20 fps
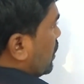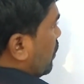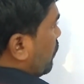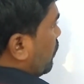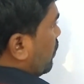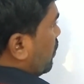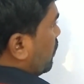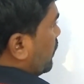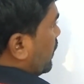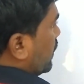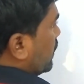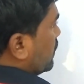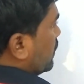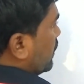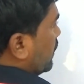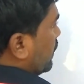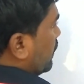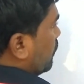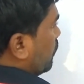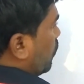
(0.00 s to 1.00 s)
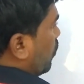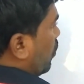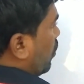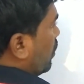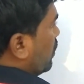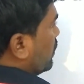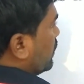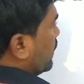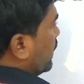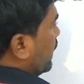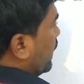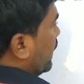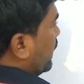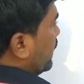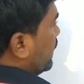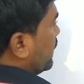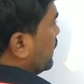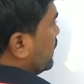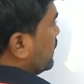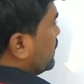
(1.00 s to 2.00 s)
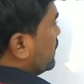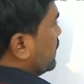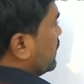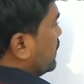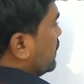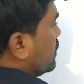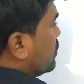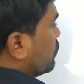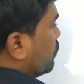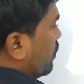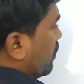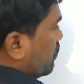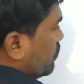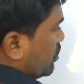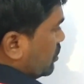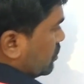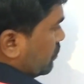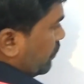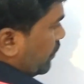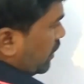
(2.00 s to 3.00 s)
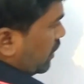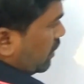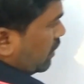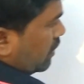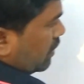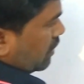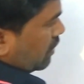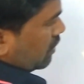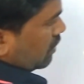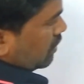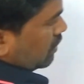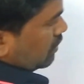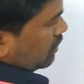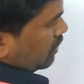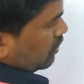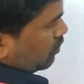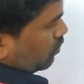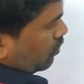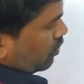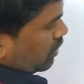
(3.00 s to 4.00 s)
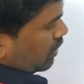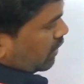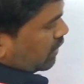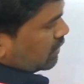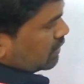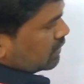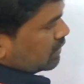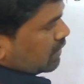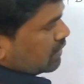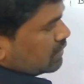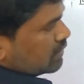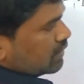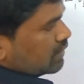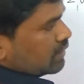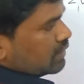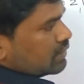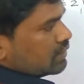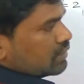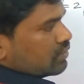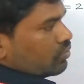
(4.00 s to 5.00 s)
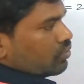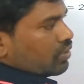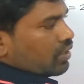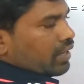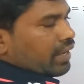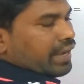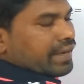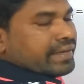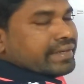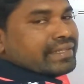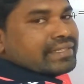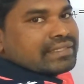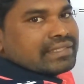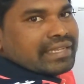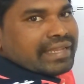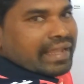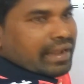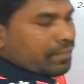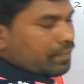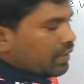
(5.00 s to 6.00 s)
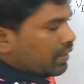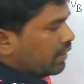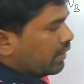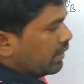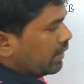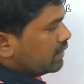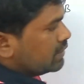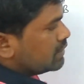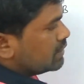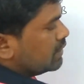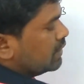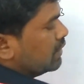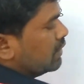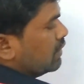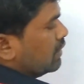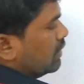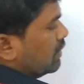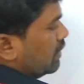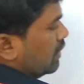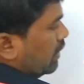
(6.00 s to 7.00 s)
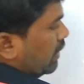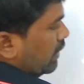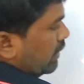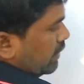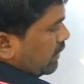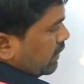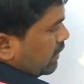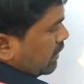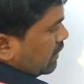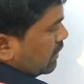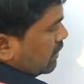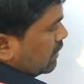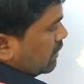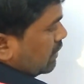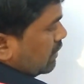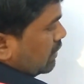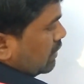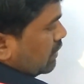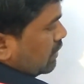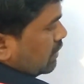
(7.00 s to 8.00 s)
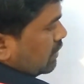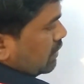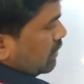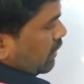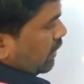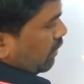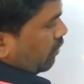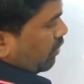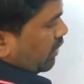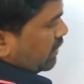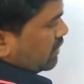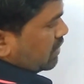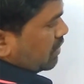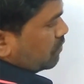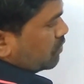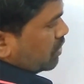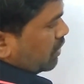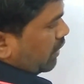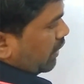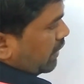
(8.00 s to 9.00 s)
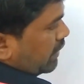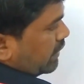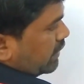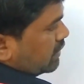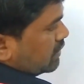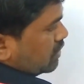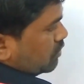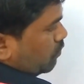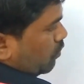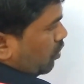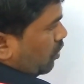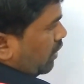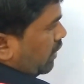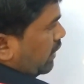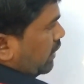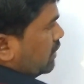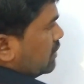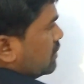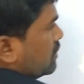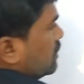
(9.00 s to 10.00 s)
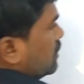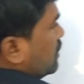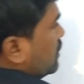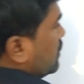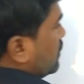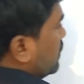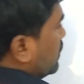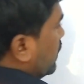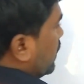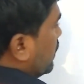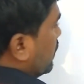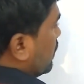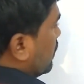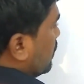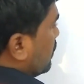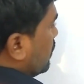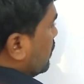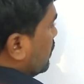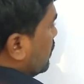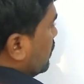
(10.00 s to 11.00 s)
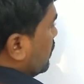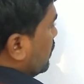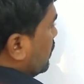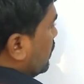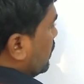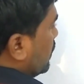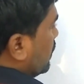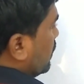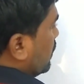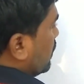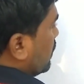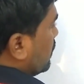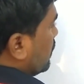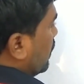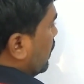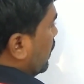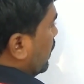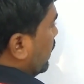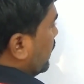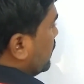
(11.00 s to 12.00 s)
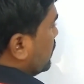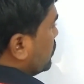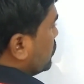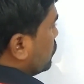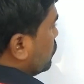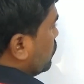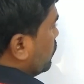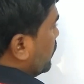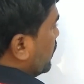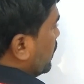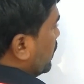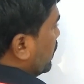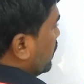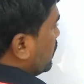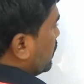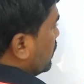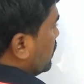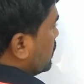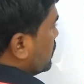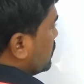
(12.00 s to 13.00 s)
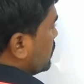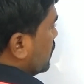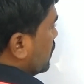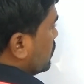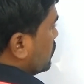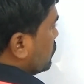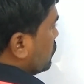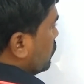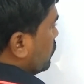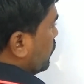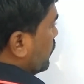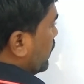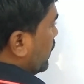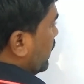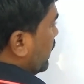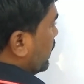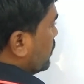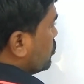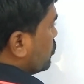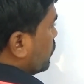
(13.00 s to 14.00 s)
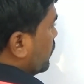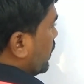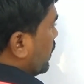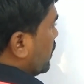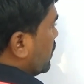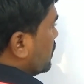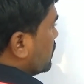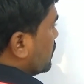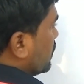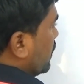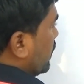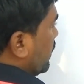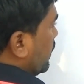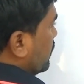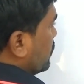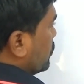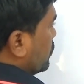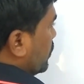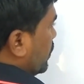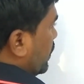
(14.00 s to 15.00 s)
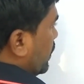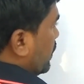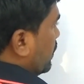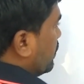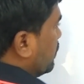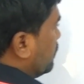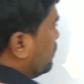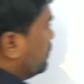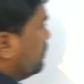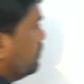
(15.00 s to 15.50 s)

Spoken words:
traveled by the ball A, it is from this figure, the total distance it is, total height is a capital H, and our assumption height is small h. Then here the height should be, the distance should be h minus h here.